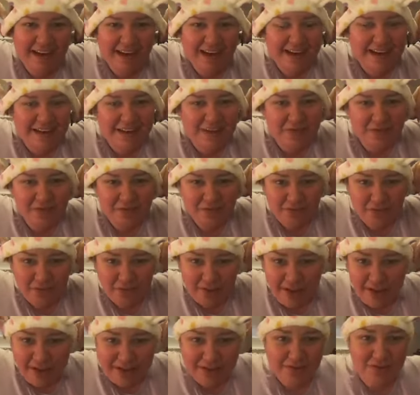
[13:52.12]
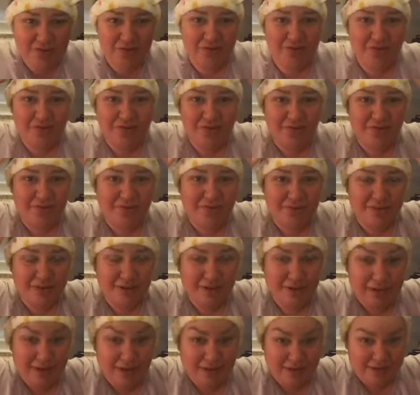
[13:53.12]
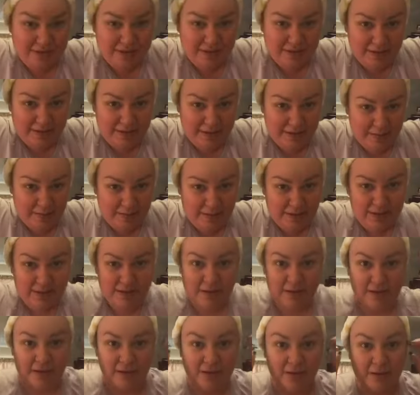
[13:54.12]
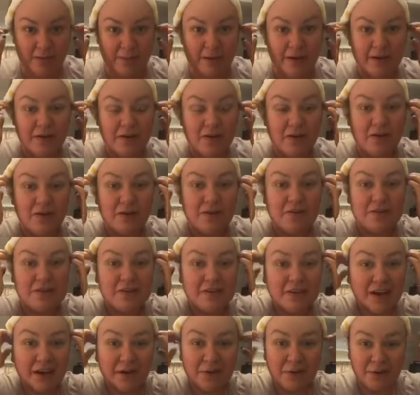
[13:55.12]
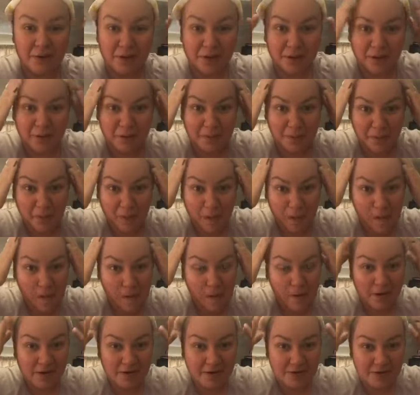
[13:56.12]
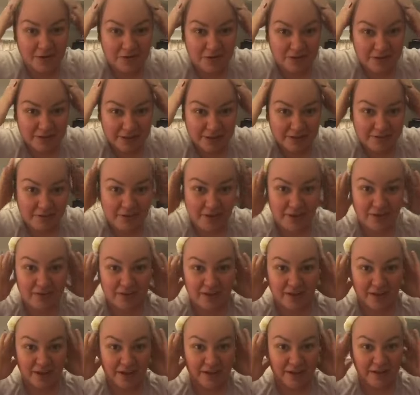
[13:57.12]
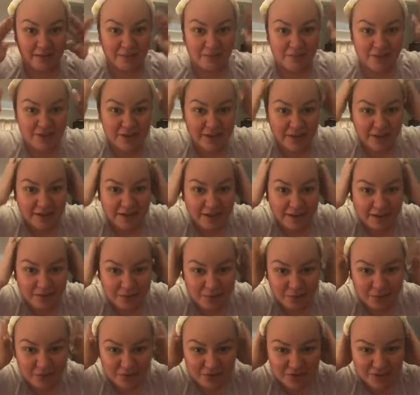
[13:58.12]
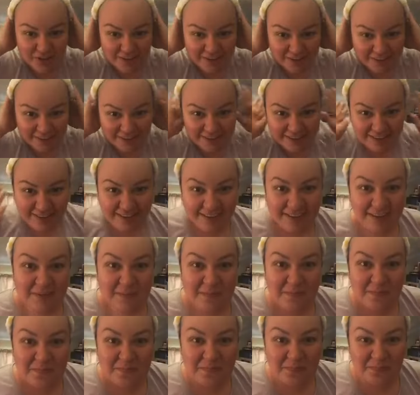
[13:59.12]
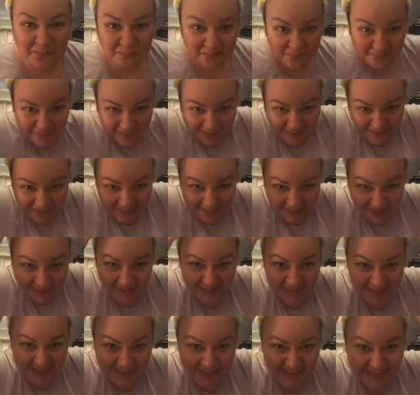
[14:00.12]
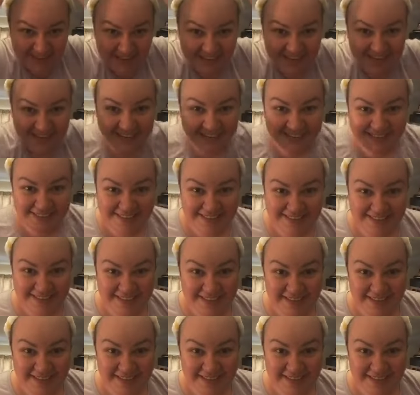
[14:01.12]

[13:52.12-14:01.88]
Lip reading: It does fit just. It's a little bit. Oh my god, how cute. I should just leave that on there. Michelle, are you watching? Look at my little ears.